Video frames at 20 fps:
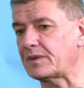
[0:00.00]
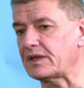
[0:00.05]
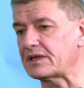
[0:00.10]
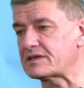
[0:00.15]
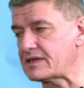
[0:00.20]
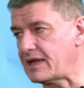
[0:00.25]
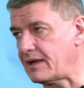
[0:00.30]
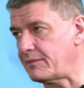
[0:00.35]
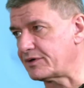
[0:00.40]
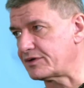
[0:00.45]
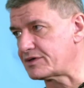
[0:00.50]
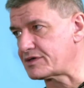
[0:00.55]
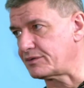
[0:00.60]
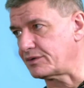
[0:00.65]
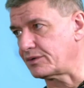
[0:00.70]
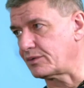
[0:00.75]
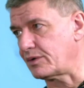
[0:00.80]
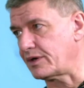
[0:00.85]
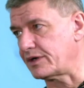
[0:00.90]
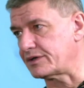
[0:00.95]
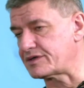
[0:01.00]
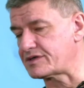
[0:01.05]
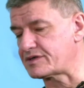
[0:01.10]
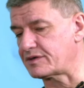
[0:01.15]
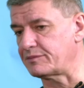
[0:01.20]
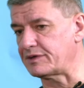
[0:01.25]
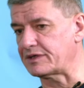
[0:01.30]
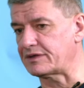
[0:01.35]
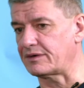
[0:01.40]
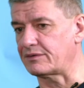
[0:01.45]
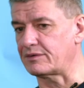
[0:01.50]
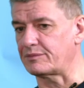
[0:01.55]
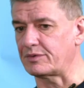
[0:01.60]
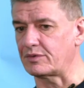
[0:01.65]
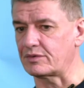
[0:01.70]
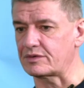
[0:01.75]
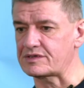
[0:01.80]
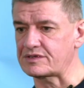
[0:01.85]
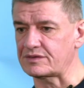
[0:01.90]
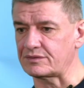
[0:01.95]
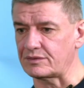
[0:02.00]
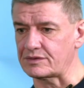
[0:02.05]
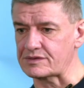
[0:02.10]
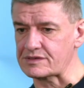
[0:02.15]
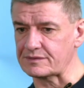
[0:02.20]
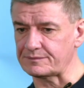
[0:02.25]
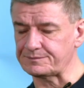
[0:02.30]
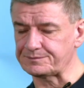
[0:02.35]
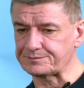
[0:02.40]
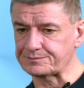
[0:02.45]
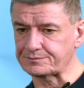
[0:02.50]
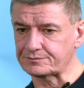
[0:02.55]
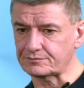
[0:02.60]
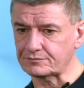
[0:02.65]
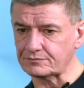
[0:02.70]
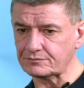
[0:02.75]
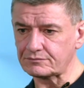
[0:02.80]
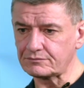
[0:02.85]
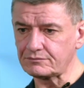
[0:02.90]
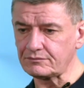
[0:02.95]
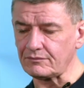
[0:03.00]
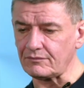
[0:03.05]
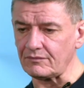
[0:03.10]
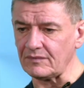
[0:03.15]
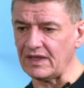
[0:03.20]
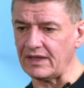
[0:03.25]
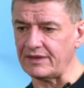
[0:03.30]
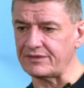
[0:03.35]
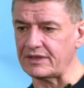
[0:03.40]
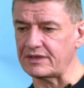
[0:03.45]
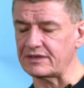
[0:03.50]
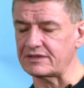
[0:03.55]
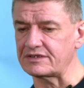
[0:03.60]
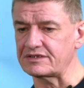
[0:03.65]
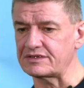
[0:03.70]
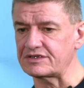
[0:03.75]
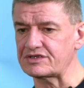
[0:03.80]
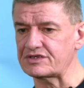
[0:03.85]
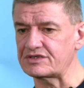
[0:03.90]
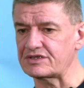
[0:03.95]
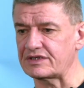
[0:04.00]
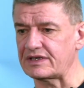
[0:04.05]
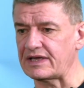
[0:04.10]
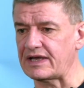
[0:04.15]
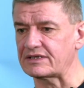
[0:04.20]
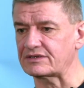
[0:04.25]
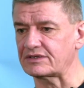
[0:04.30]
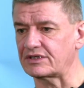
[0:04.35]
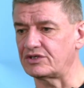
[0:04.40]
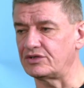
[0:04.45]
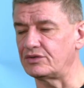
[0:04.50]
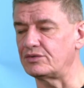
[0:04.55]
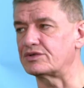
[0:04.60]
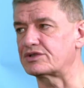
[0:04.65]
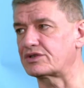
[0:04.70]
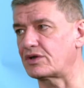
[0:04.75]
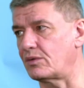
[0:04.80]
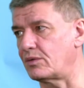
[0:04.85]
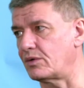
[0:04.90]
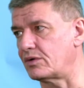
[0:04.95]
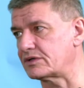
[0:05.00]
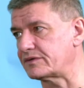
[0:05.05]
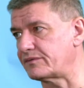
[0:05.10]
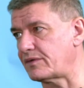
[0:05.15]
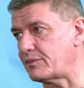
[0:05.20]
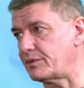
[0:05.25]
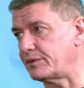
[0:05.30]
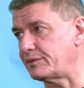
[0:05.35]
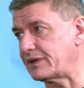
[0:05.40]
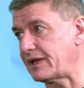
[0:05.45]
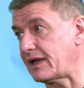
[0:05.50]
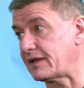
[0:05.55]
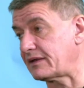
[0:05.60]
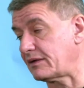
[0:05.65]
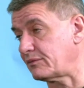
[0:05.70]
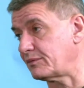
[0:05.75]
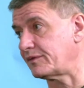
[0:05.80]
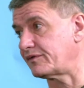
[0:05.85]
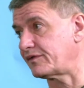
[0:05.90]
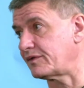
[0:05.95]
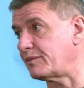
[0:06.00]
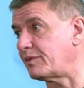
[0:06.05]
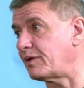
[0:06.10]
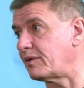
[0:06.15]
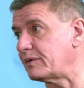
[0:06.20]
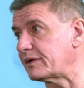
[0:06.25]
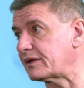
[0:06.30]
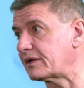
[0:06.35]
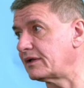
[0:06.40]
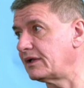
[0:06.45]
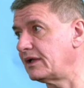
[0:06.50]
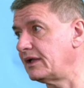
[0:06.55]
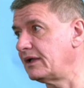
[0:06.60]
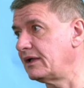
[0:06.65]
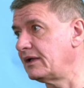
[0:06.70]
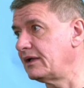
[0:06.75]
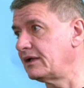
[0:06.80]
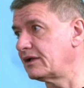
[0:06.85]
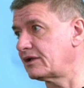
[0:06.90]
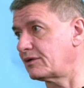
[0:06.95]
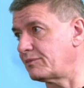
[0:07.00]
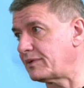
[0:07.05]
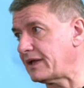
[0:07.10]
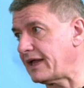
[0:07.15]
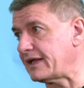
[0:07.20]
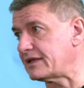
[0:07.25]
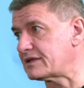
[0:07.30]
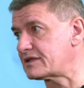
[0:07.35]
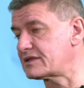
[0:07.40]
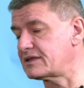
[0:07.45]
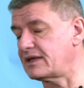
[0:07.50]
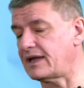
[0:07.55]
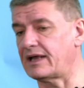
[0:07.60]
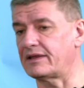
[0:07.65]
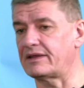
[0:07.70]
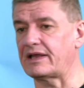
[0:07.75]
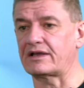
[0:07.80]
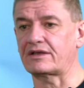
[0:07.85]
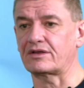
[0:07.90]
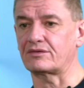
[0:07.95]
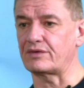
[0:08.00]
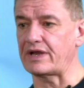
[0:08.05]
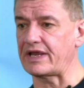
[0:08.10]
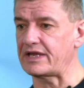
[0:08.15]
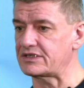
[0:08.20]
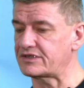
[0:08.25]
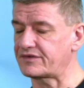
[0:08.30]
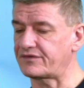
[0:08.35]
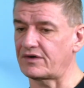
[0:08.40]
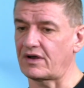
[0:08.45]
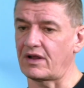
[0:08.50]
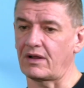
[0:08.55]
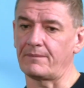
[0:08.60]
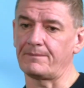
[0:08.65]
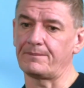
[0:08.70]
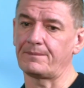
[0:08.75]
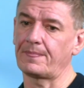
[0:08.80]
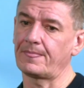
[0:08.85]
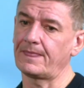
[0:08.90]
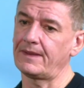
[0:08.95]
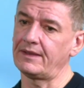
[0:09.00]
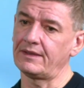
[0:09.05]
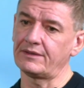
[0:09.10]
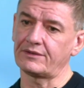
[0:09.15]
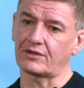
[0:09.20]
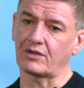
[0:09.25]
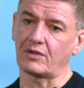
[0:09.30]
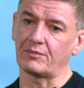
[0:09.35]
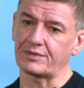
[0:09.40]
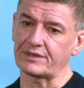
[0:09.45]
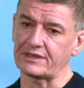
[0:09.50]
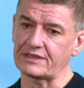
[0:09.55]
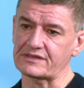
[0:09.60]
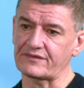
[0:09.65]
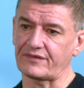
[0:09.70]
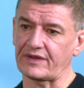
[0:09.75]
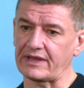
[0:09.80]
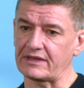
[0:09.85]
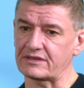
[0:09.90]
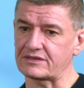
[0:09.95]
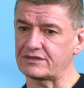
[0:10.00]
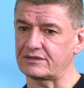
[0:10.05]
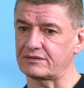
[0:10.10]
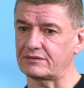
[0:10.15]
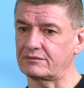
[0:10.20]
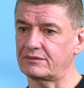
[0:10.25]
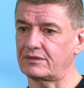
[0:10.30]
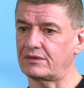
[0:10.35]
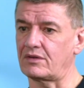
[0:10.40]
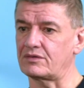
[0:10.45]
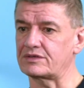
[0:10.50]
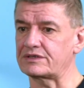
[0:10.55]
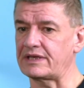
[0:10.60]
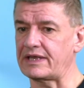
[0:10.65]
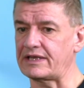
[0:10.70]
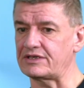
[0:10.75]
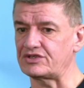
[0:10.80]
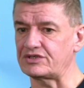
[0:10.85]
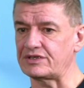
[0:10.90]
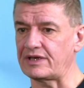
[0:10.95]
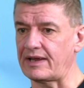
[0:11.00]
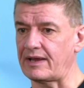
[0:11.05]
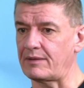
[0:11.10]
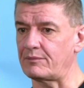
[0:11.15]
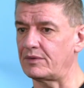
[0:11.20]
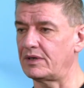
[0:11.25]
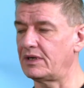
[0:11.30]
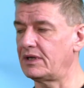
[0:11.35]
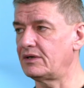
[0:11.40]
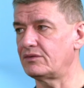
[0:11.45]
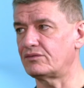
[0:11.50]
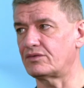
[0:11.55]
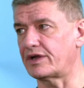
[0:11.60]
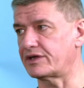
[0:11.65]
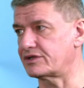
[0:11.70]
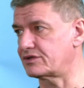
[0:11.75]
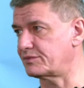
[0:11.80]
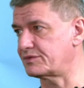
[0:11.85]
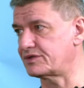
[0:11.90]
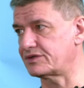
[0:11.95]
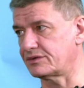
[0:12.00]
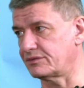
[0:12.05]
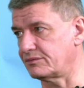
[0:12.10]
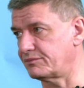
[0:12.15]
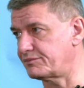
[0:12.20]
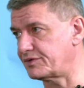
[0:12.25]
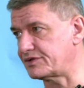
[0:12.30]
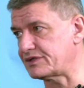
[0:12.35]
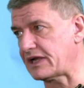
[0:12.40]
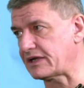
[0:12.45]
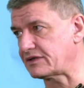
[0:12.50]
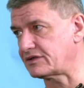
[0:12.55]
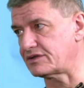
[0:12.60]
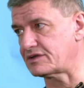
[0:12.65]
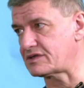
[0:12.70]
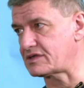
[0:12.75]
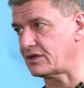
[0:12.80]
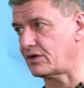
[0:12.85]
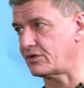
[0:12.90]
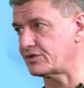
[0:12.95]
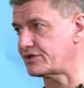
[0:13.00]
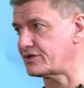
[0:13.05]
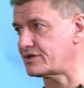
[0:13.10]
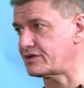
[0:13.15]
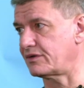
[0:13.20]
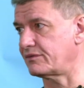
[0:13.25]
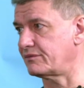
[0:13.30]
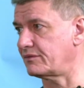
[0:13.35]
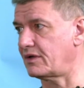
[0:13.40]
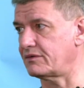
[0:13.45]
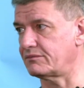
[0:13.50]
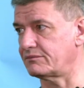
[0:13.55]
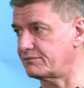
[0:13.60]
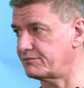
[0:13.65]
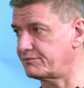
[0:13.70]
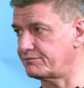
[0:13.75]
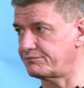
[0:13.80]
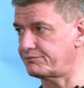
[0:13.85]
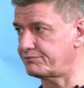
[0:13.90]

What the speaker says: Examiners are required to submit their reports to us. And then in addition to that, a huge cohort of what we would get then would be from the public complaints. And that can range from the company has failed to hold an AGM right up to protected disclosures on